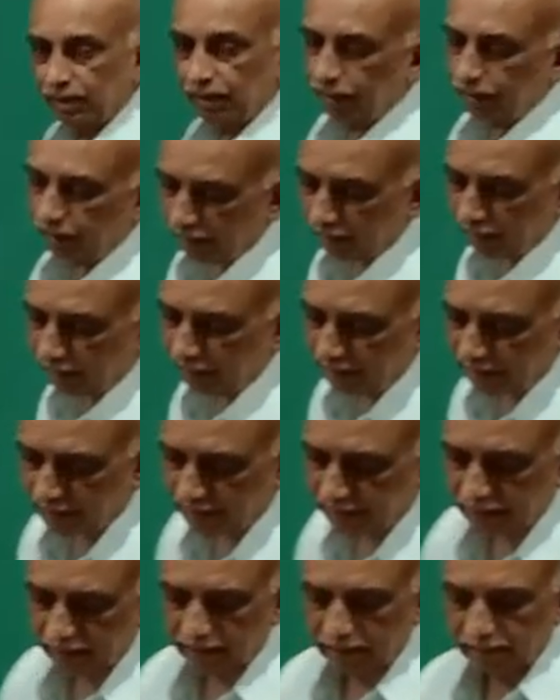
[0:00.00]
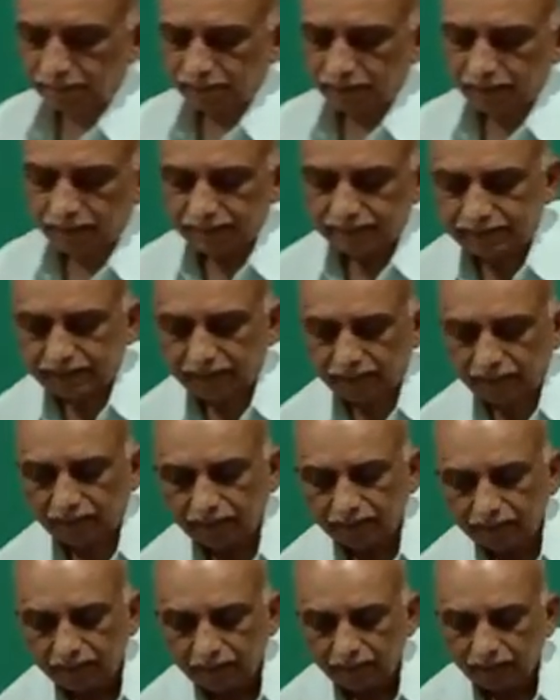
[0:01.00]
in its cell,
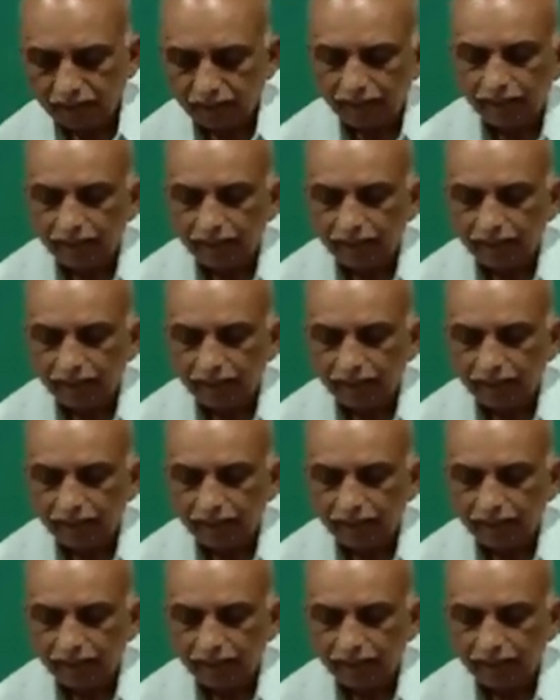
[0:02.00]
and